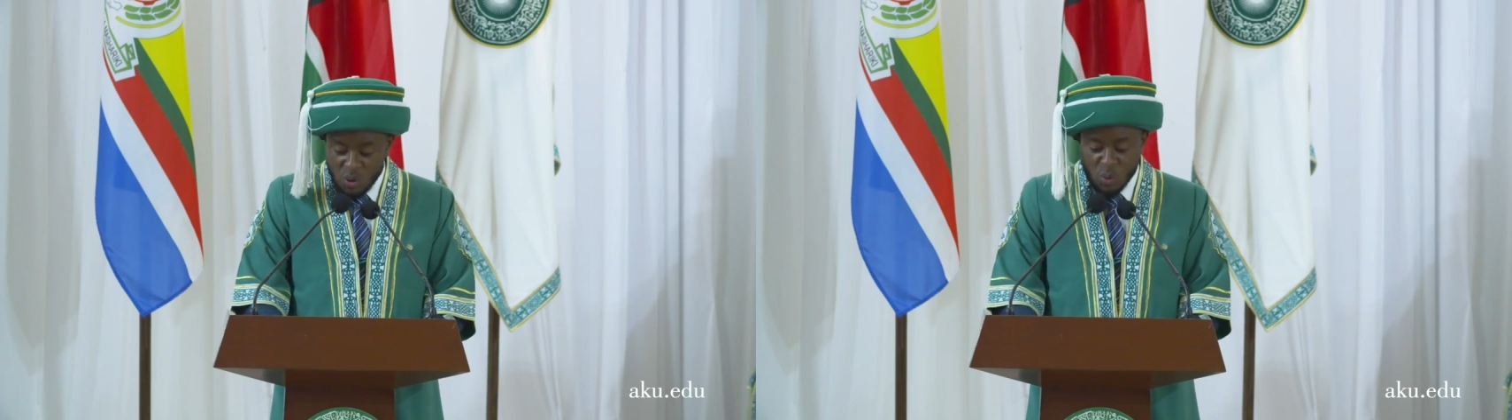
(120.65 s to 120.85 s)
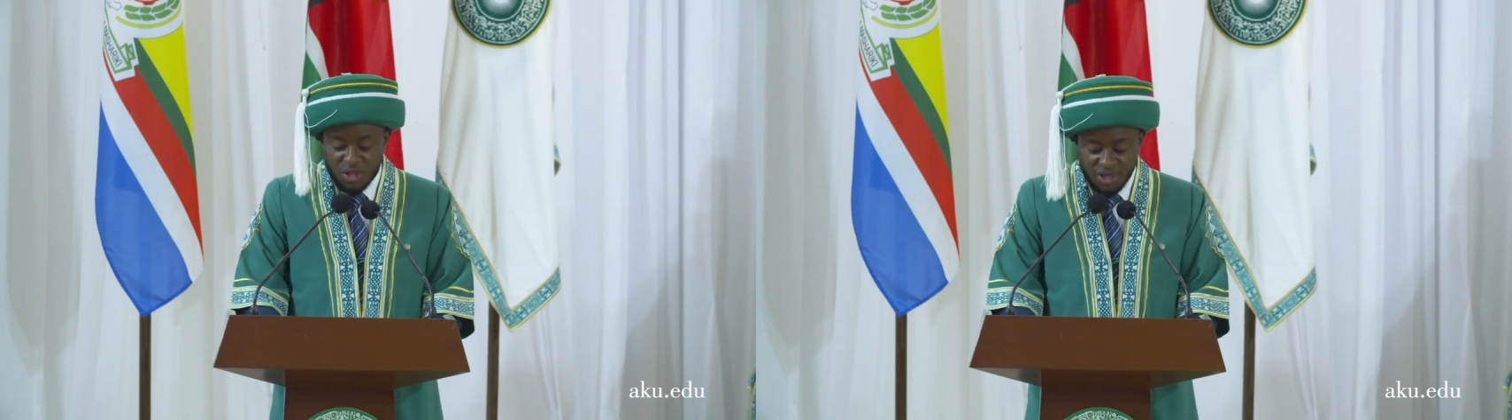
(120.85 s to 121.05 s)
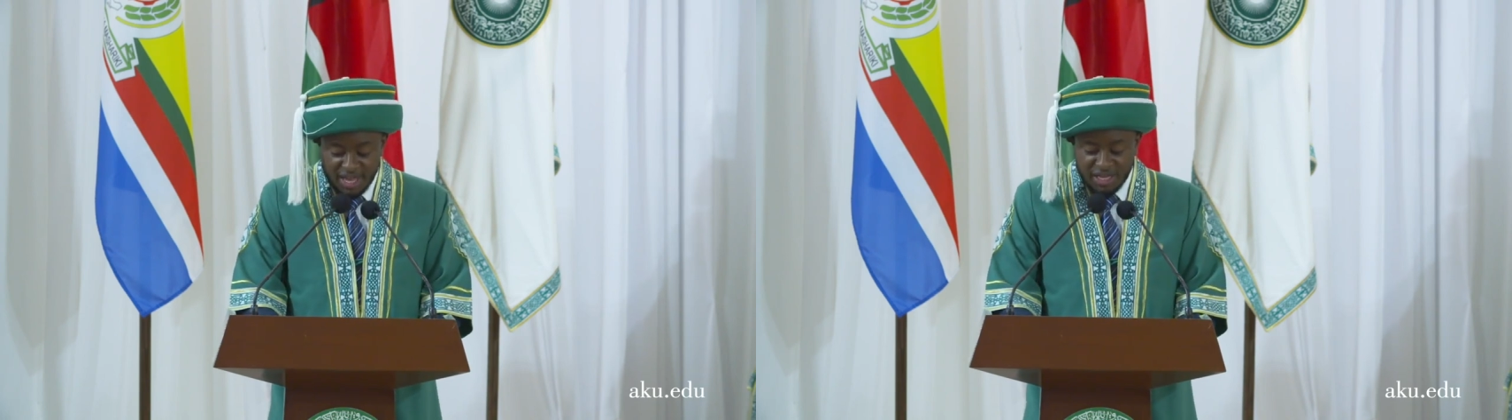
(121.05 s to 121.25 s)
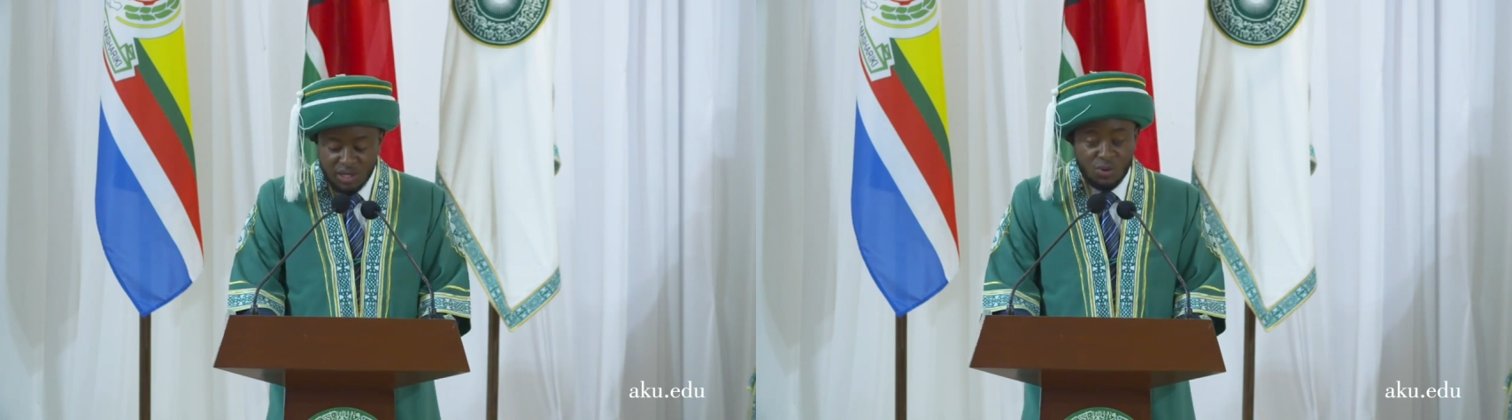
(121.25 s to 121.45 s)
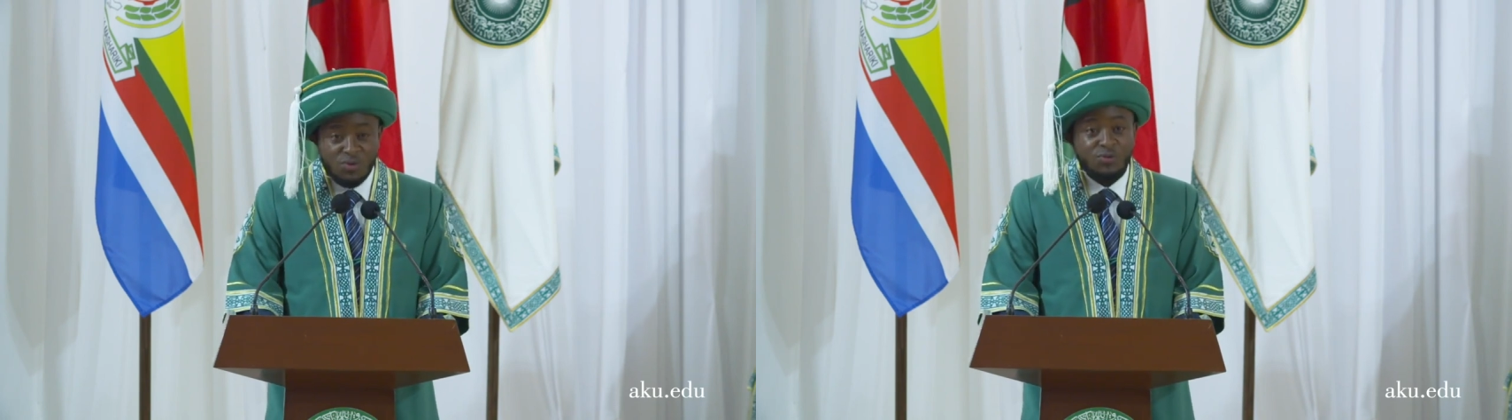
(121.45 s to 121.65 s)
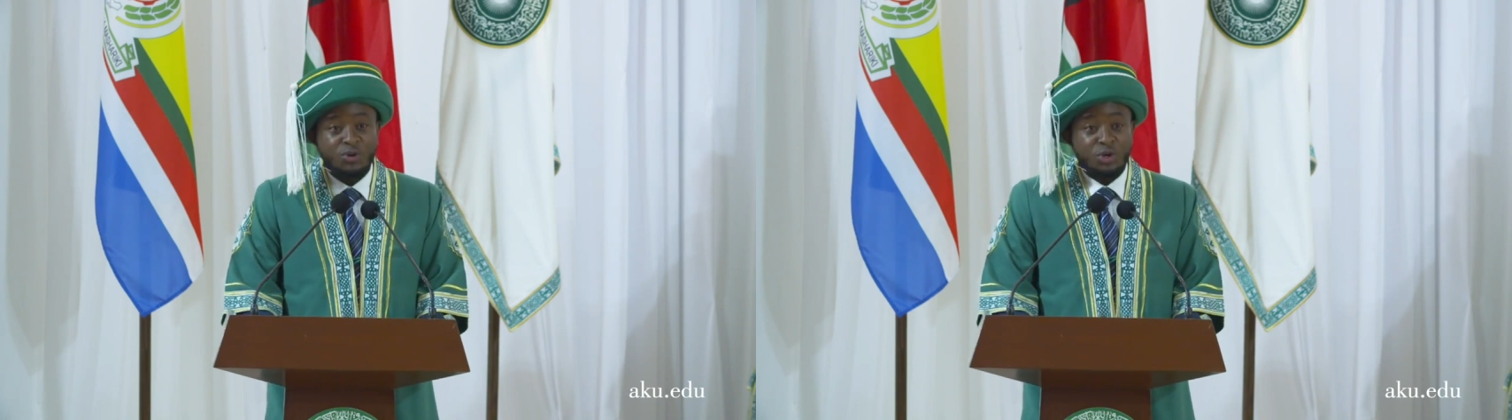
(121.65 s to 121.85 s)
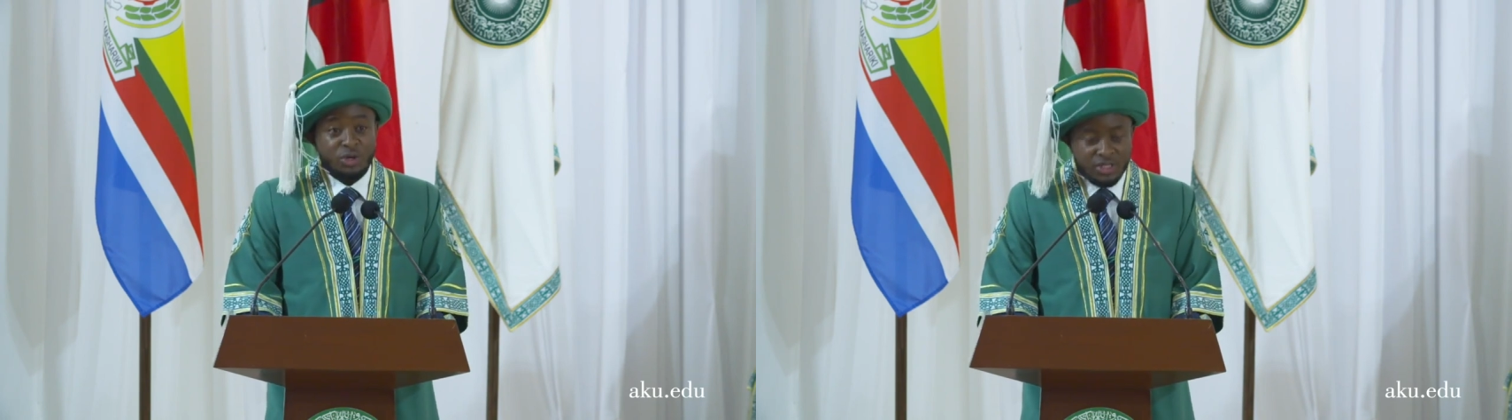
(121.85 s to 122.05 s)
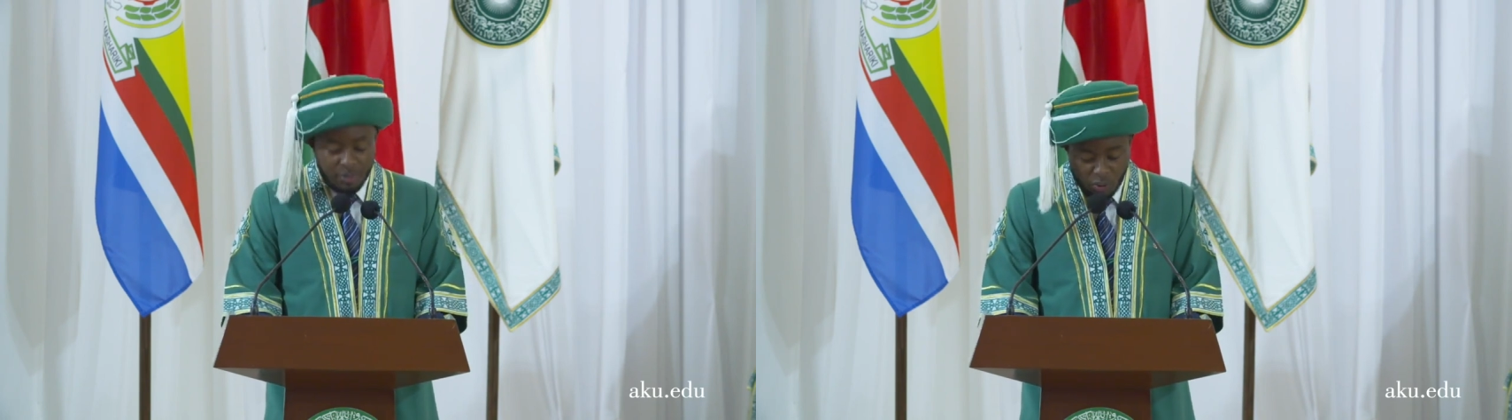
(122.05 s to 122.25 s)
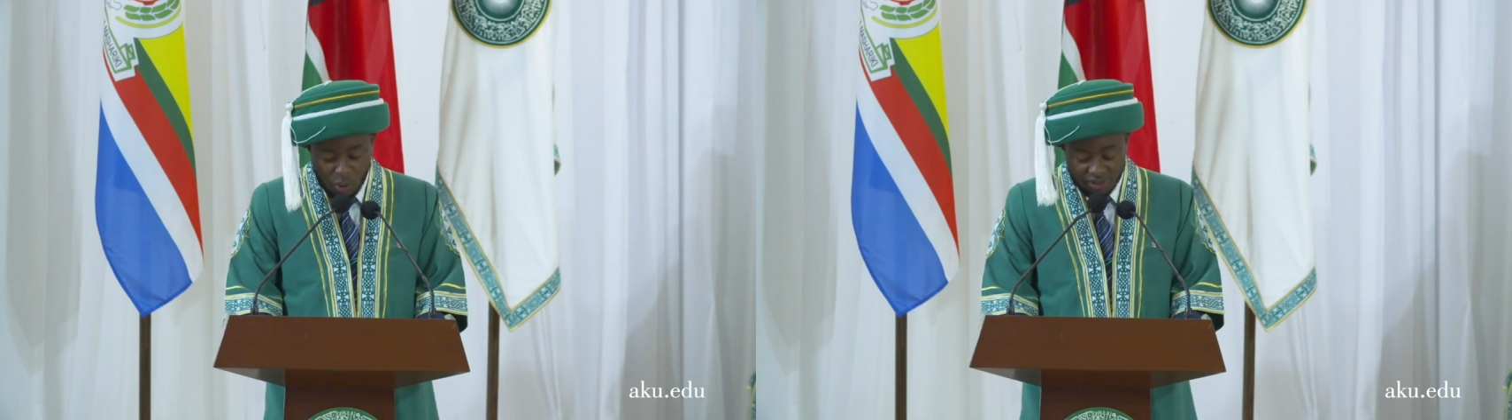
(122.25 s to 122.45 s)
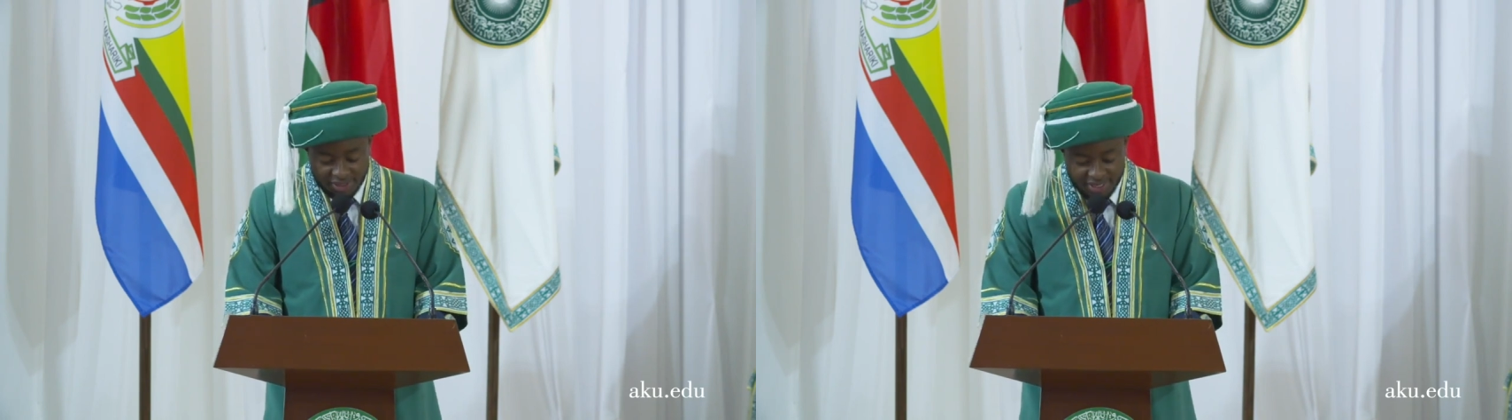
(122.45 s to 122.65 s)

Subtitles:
we thank you for your support.